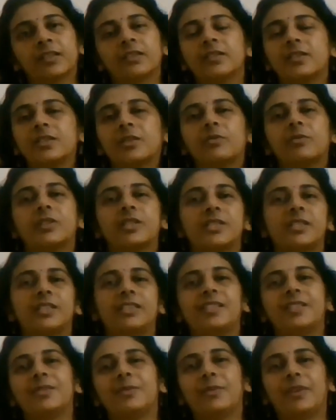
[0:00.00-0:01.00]
So question
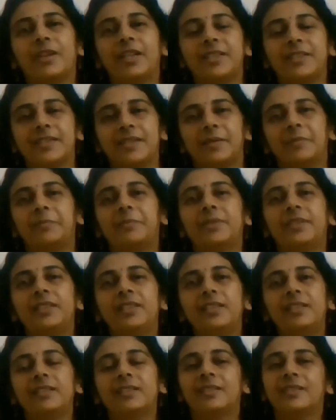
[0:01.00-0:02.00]
is quite
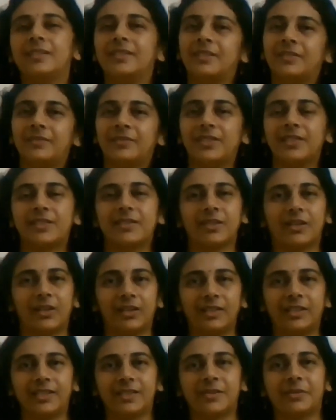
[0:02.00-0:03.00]
simple. We'll
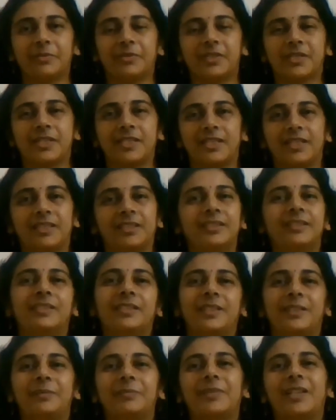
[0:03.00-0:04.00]
solve this
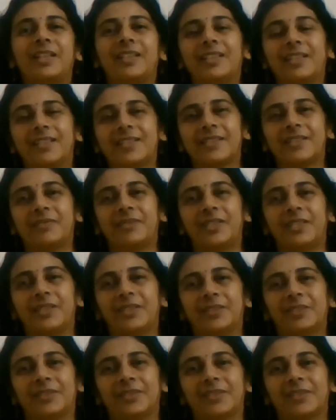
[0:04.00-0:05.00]
question in my next
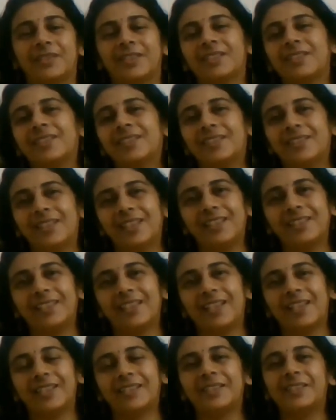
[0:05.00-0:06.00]
video. Till
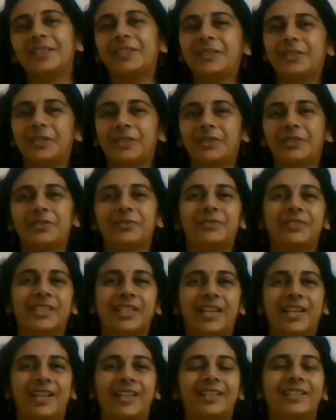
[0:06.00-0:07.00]
then, don't
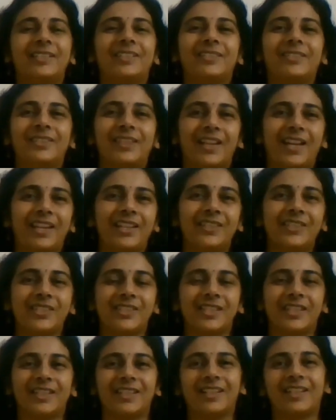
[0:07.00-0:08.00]
forget to like,
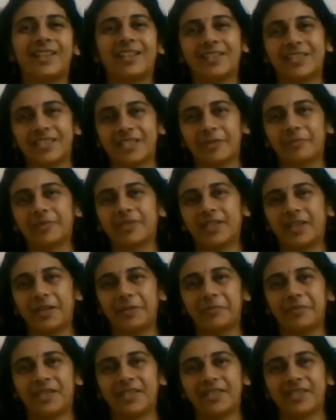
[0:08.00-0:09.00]
share and
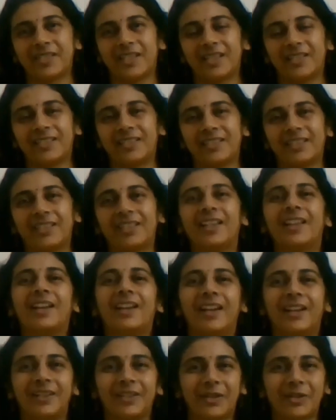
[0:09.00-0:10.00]
subscribe my channel
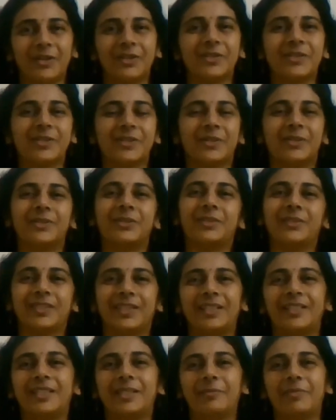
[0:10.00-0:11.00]
and also to
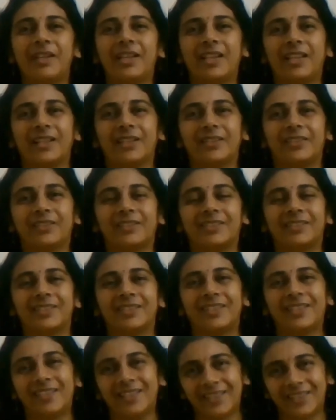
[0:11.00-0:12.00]
hit the bell
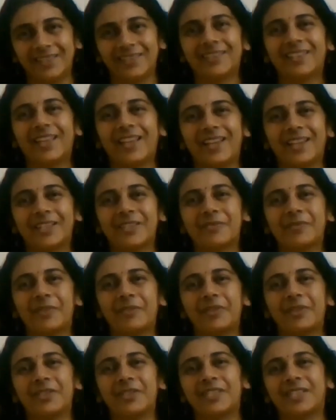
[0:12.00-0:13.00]
icon. Thanks for
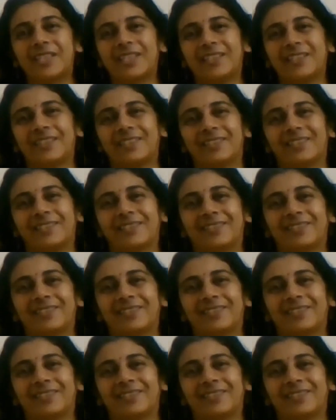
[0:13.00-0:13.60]
watching.